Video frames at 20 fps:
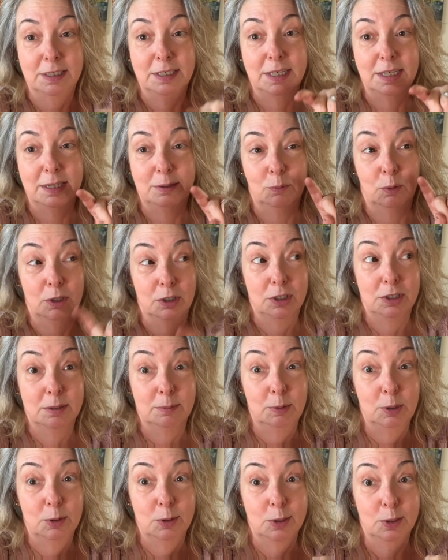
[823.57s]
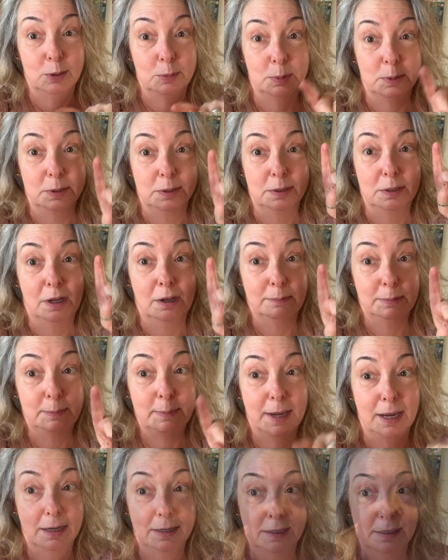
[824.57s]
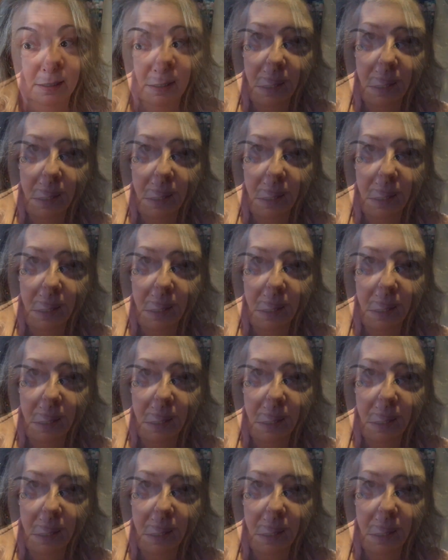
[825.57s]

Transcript: and watch some YouTube. I'll be back.